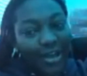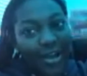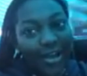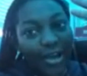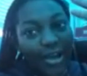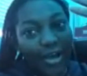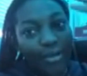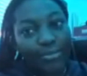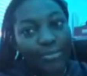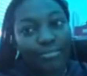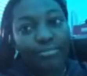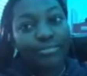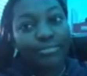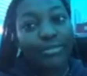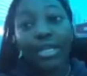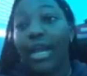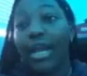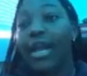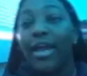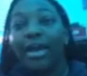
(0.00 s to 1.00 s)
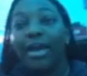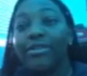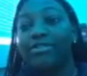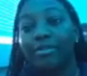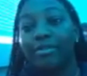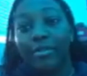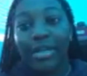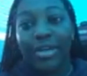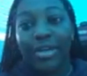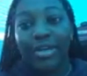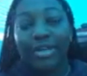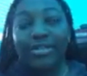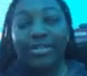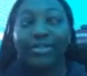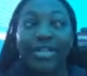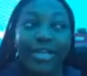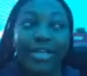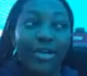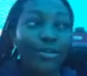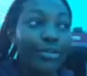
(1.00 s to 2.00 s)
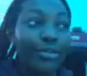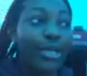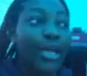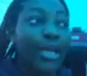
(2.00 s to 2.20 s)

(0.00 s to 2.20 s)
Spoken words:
I have for my nails right now.